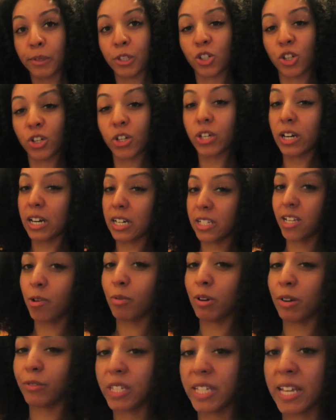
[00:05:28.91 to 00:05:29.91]
me show you guys how
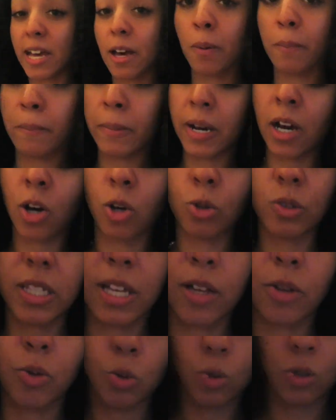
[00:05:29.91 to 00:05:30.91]
I've set up my
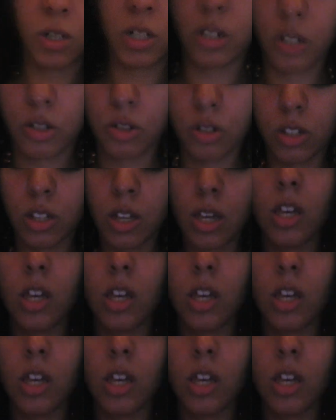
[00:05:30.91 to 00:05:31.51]
wholesale orders